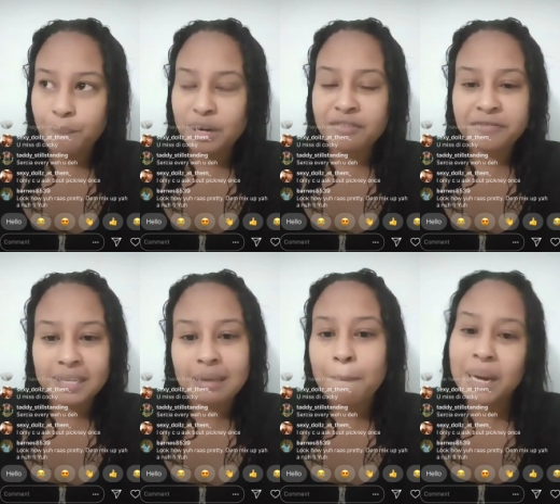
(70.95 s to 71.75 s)
on the
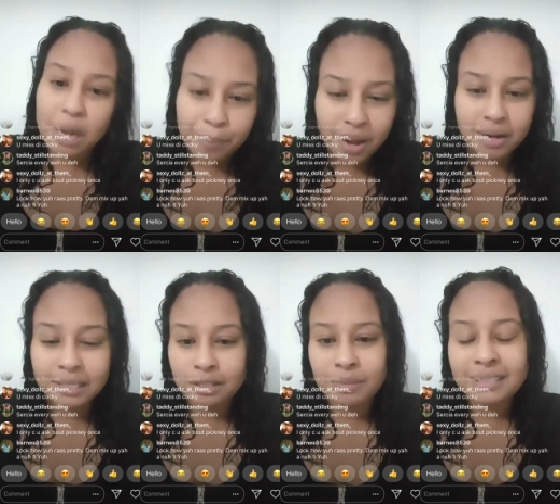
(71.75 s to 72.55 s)
flat at Manor Park,
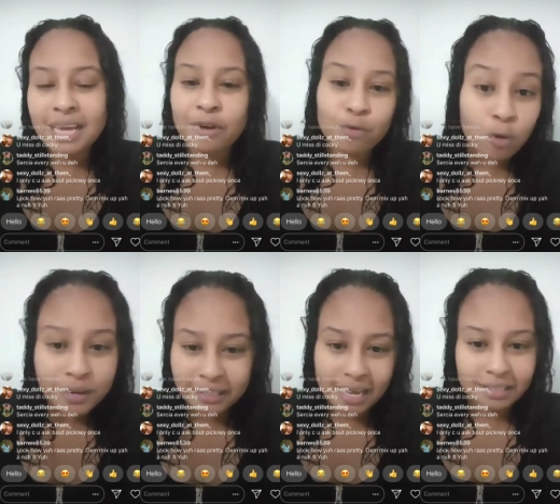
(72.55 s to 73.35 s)
this so beside
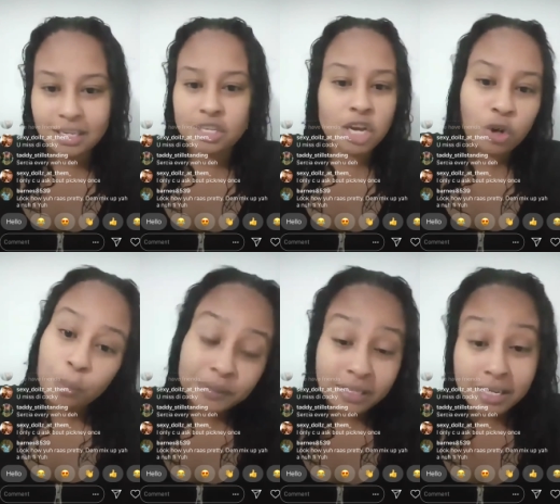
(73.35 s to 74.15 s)
Ruby's gas station
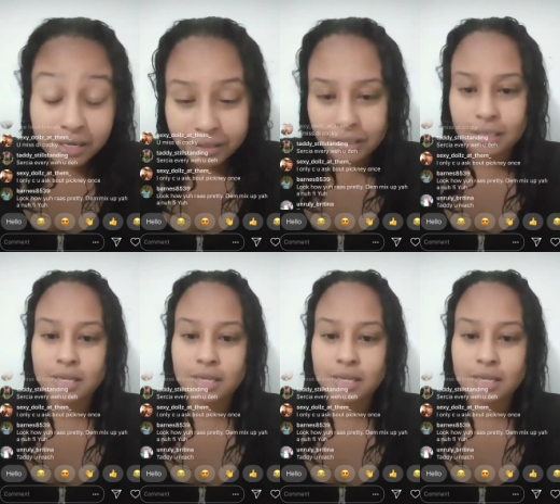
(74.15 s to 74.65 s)
upstairs.